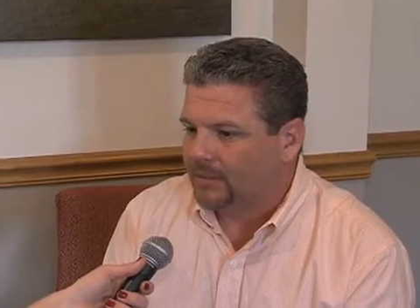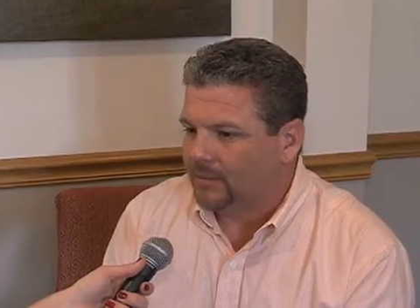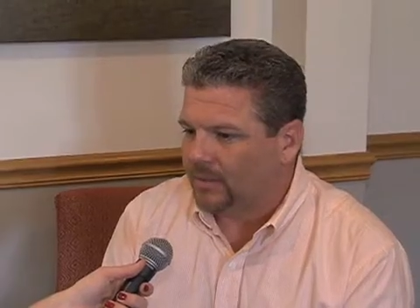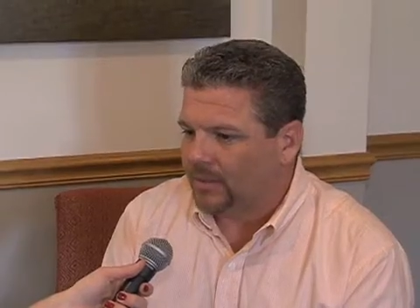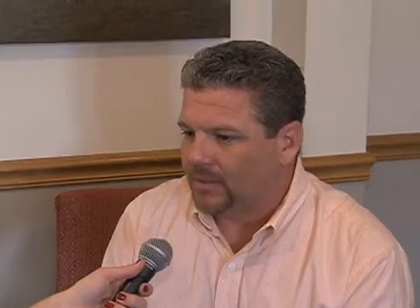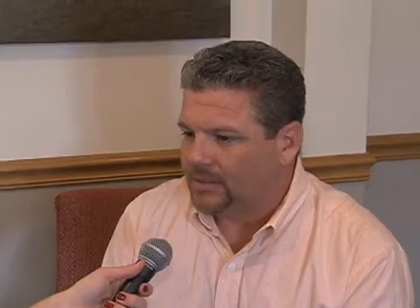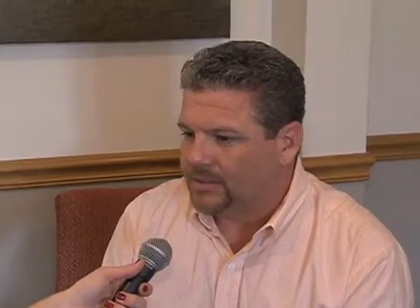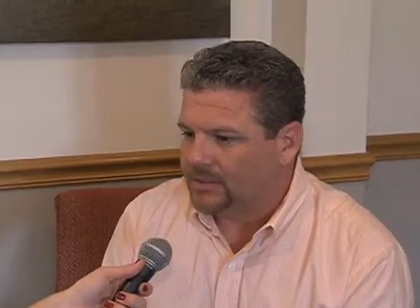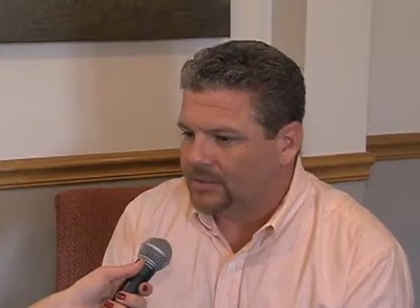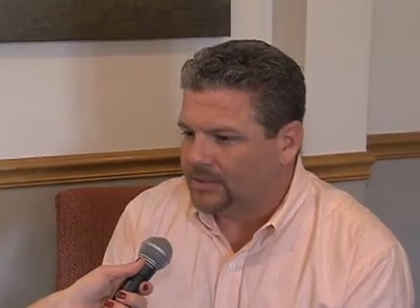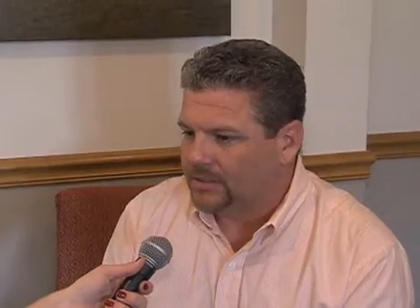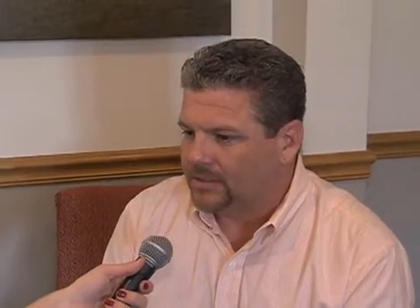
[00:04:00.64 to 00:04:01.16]

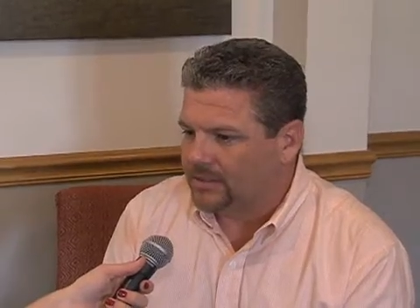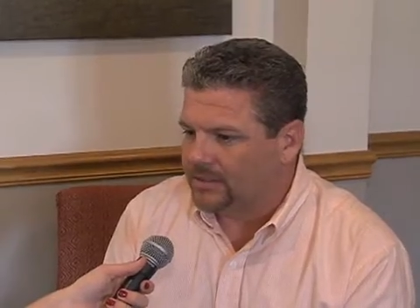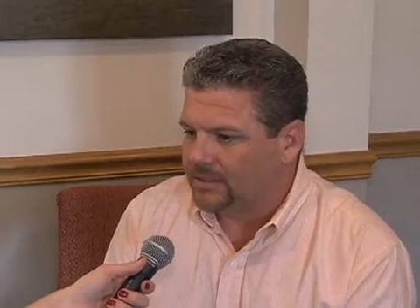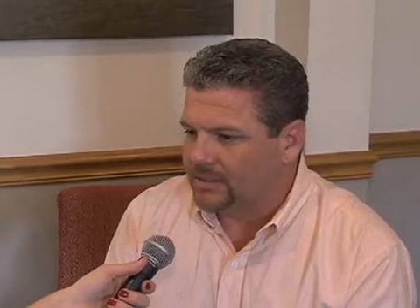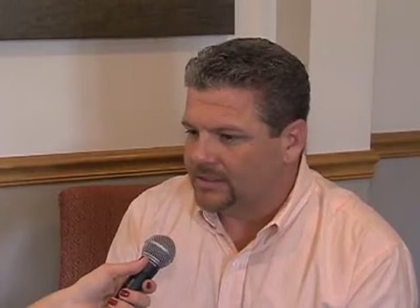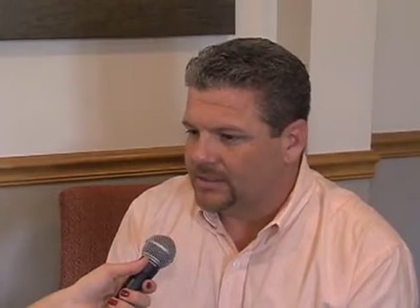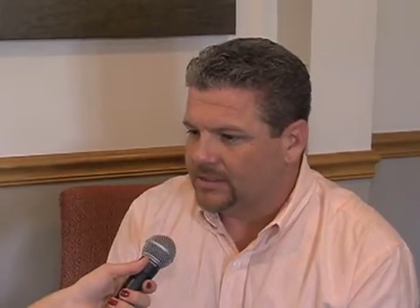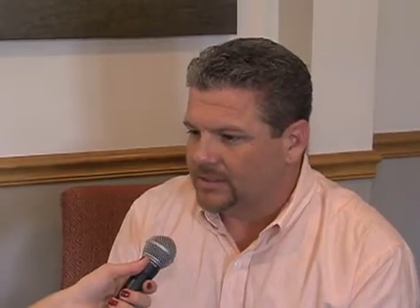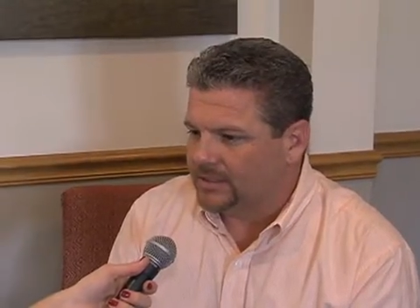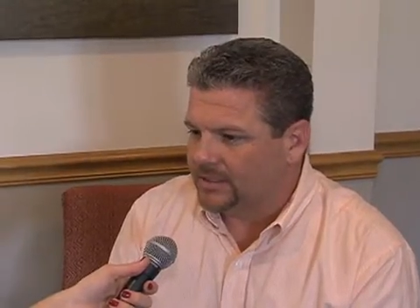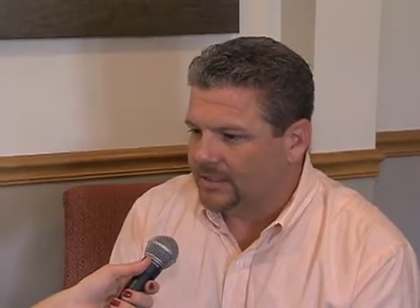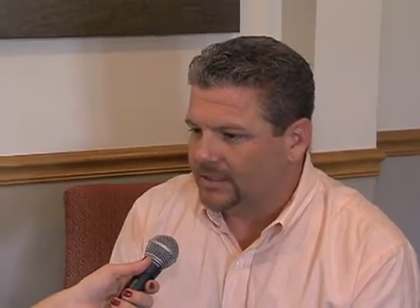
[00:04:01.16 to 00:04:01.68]
Washington,
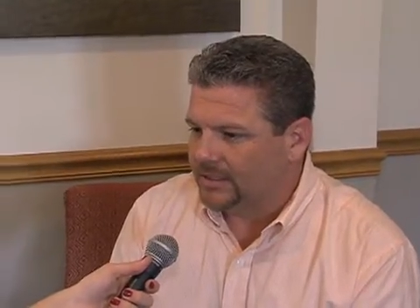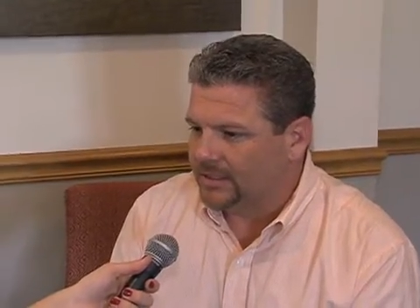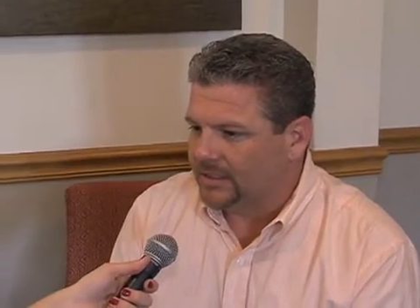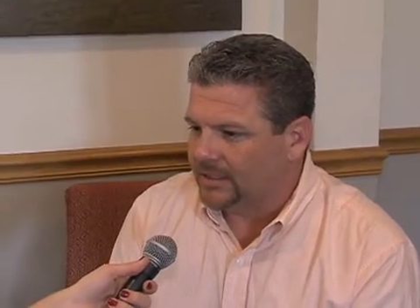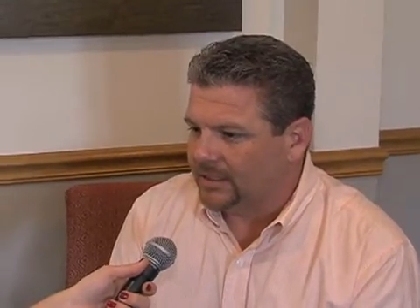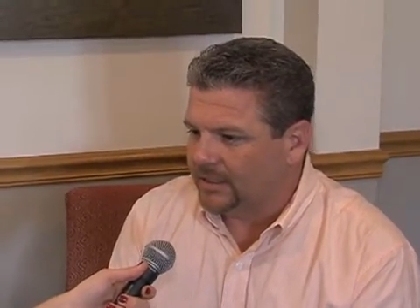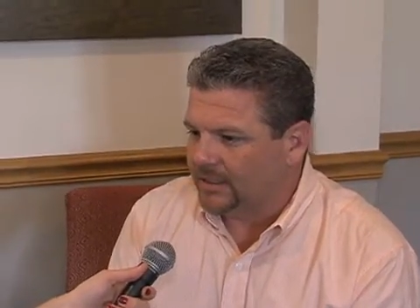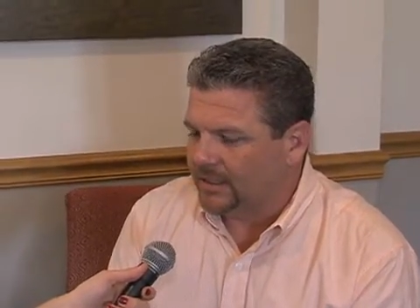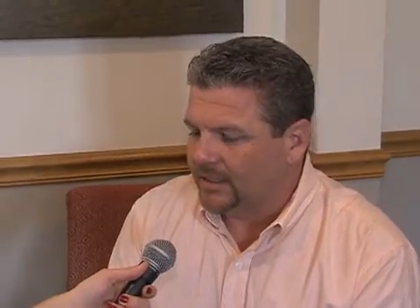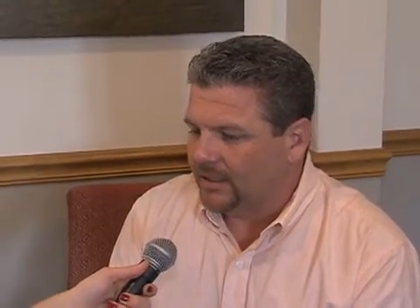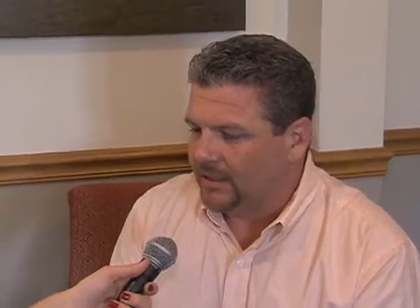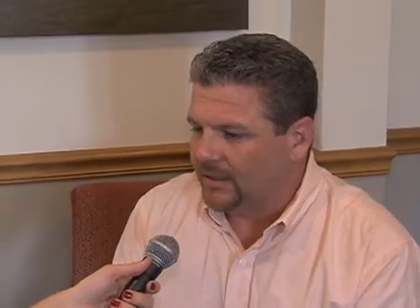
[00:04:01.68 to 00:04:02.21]
D.C.,
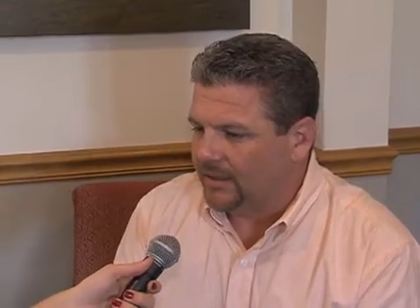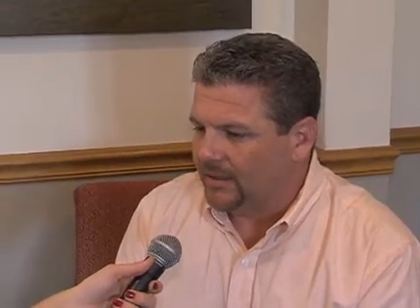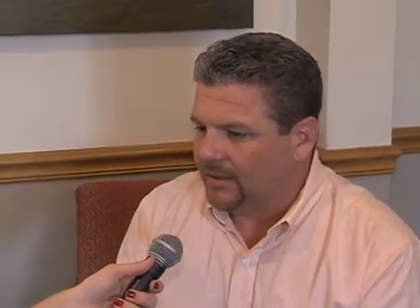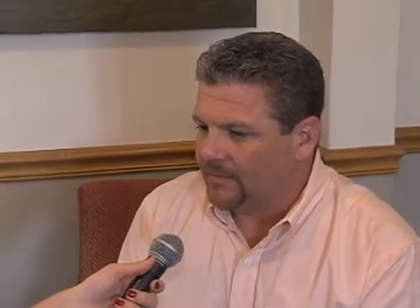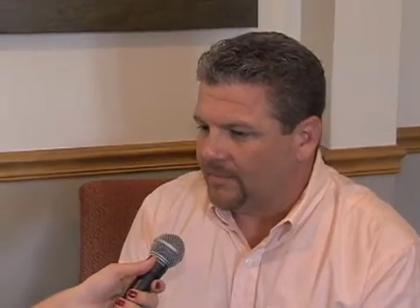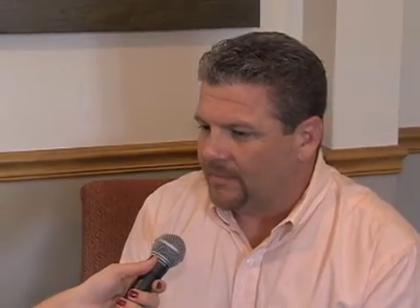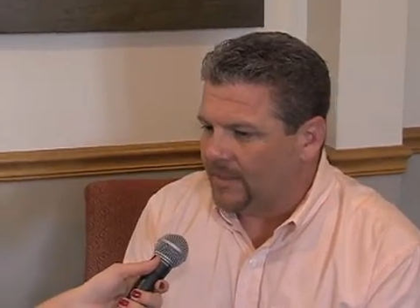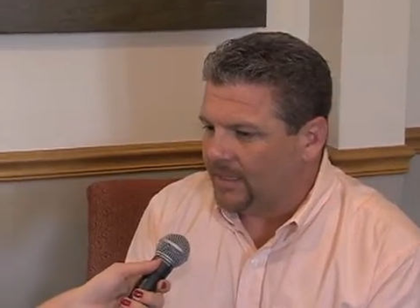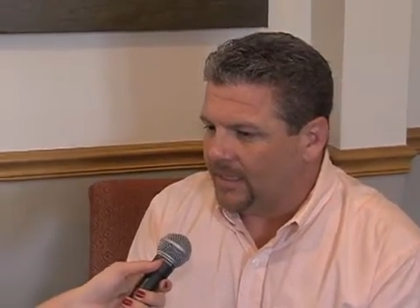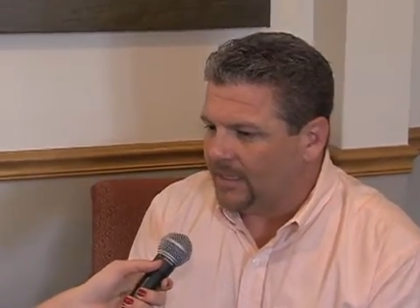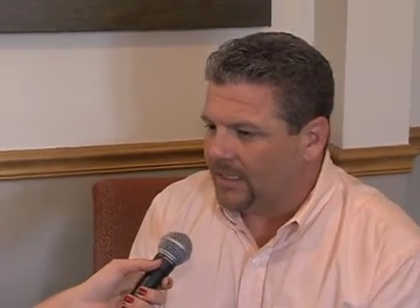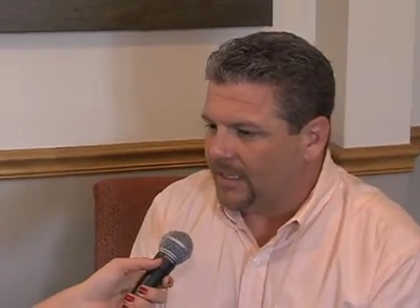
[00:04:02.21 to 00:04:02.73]

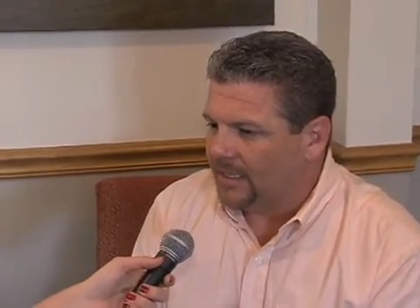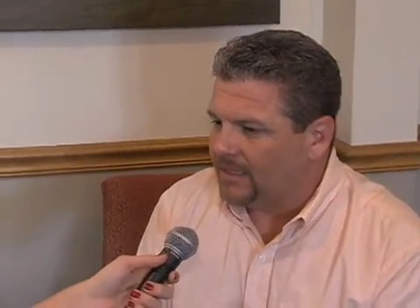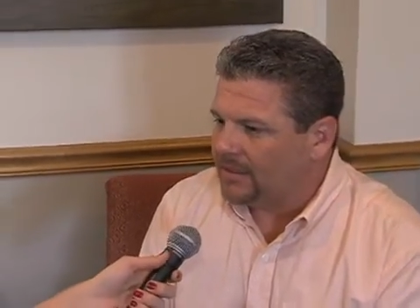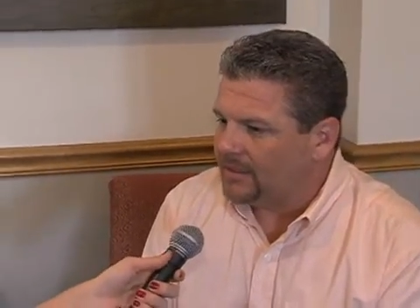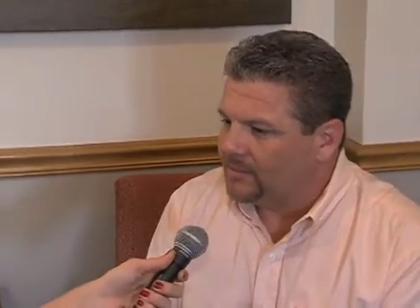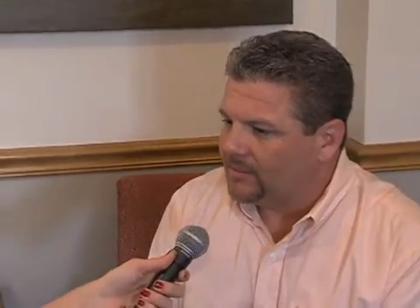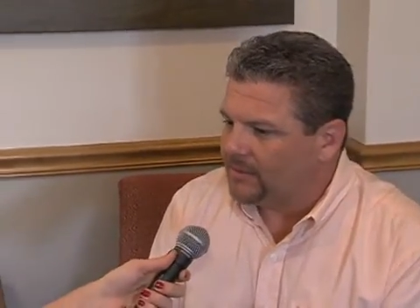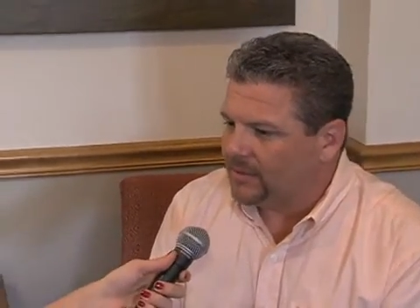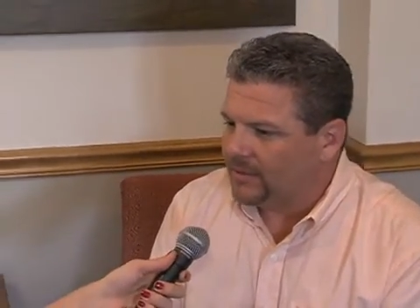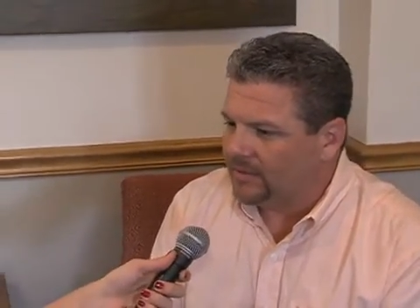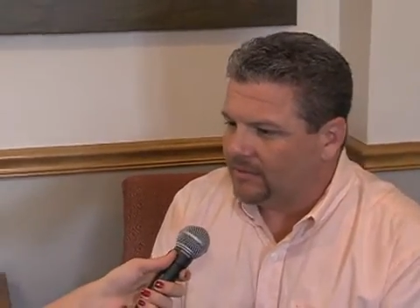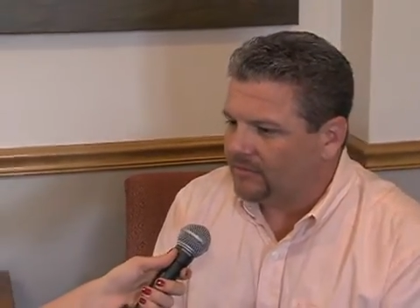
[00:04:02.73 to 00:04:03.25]
and
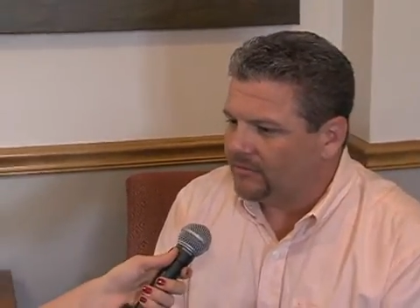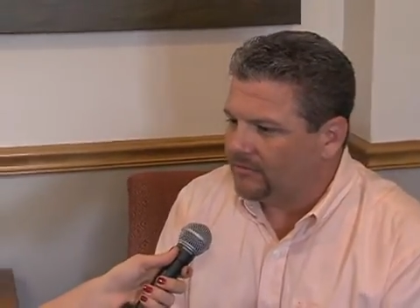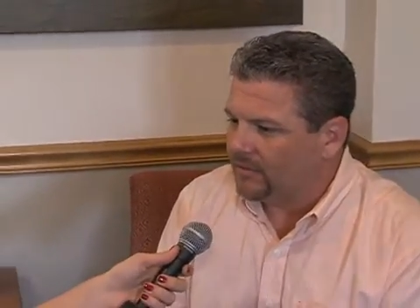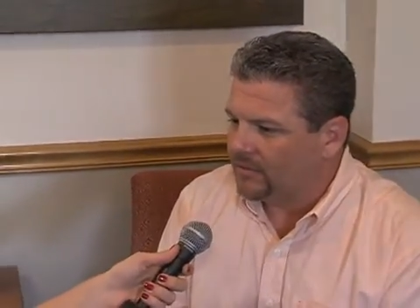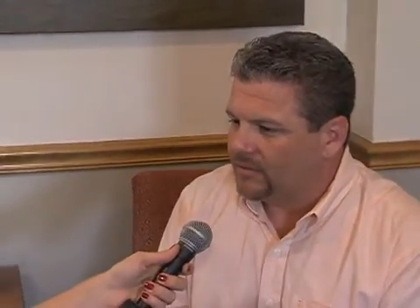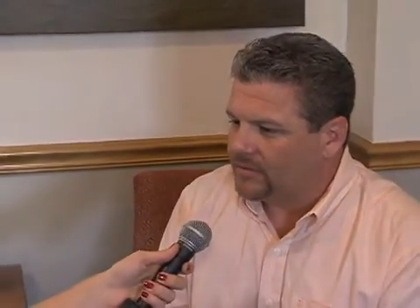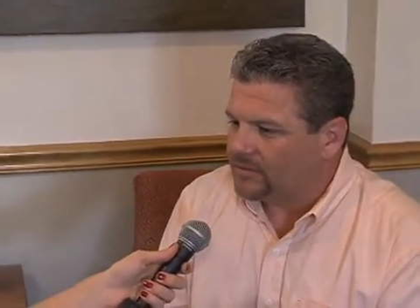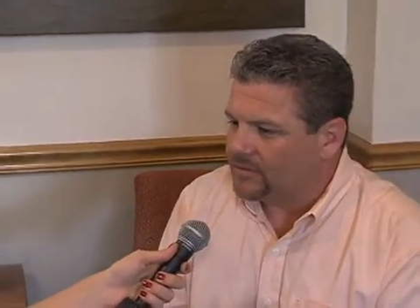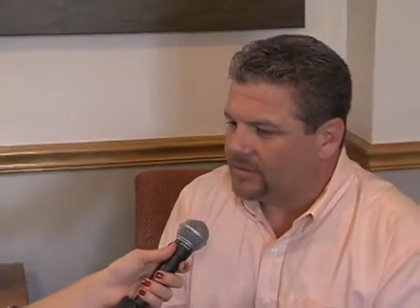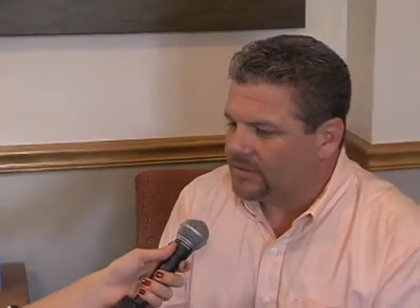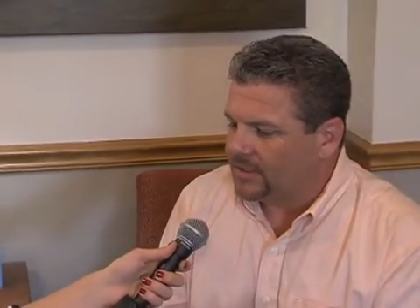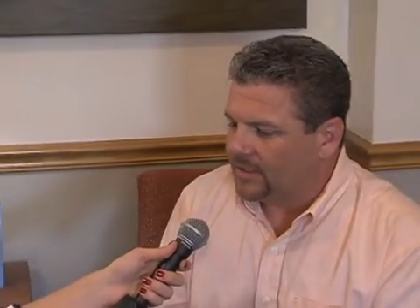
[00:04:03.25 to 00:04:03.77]
then we get
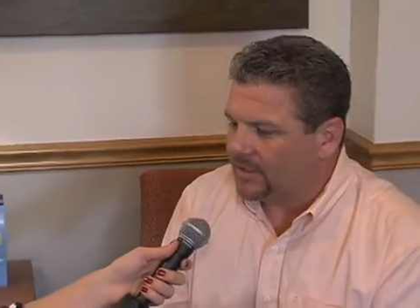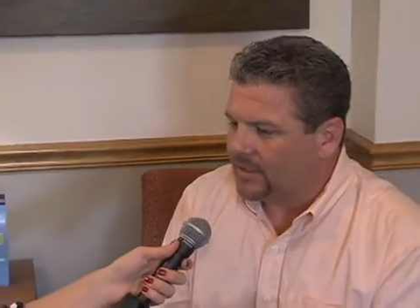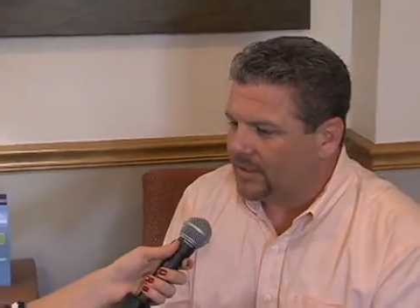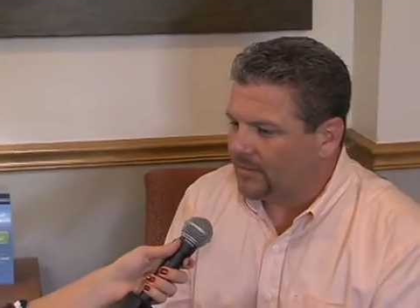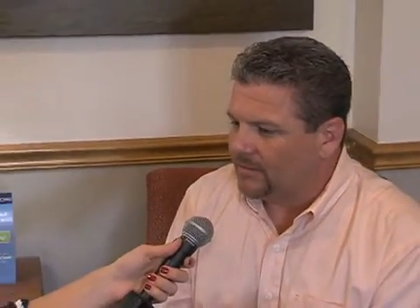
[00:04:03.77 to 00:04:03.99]
folks